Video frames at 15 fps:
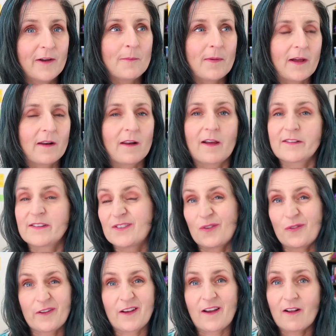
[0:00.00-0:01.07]
but I still
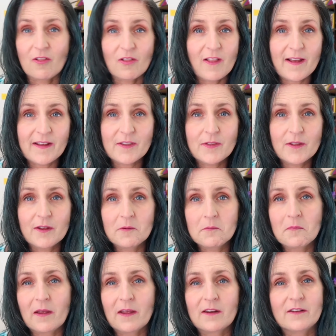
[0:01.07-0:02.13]
think I'll like
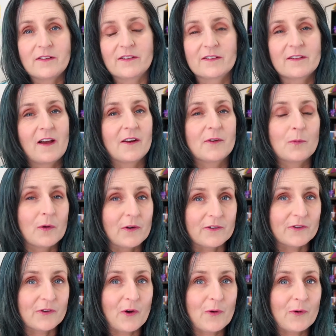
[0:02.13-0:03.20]
them, and I just kind of want to
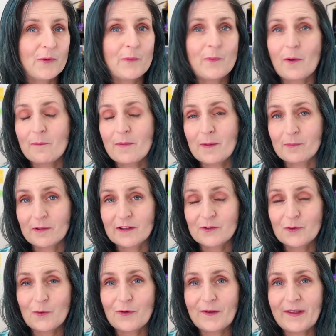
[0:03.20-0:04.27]
know what people are
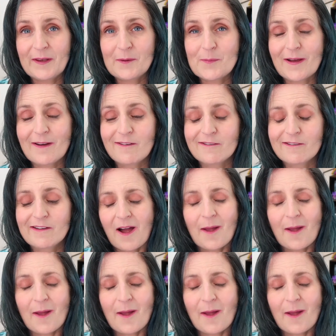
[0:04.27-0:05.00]
talking about.